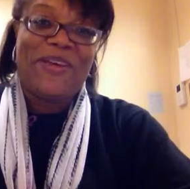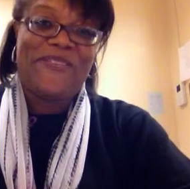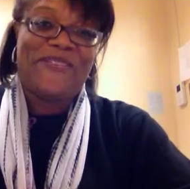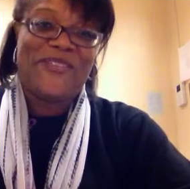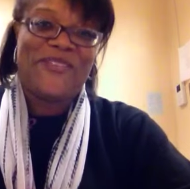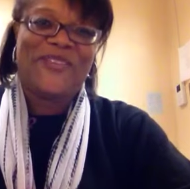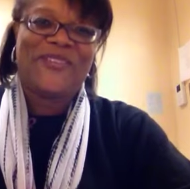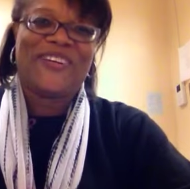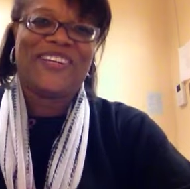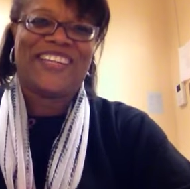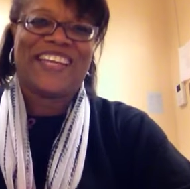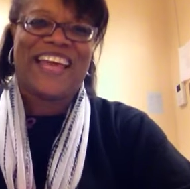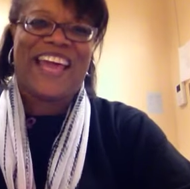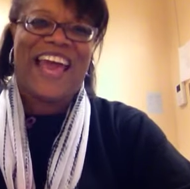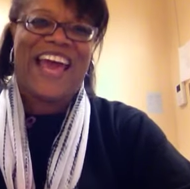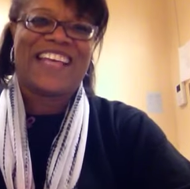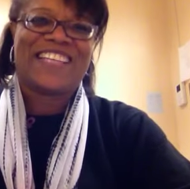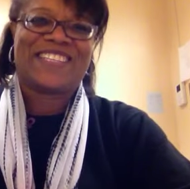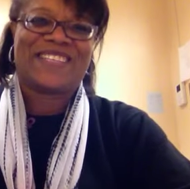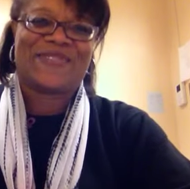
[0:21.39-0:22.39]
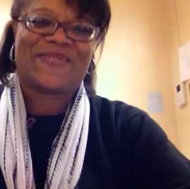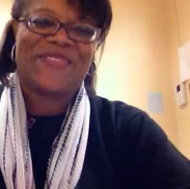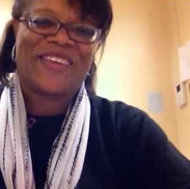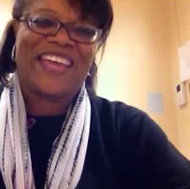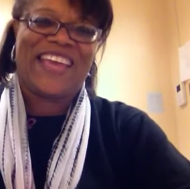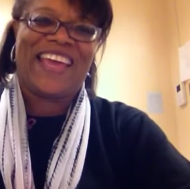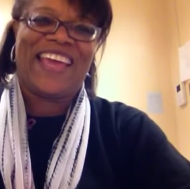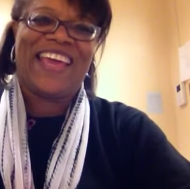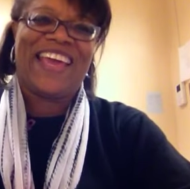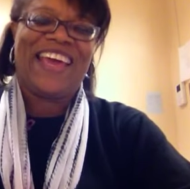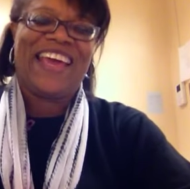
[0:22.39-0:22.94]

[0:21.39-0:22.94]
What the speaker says: if you really ask me.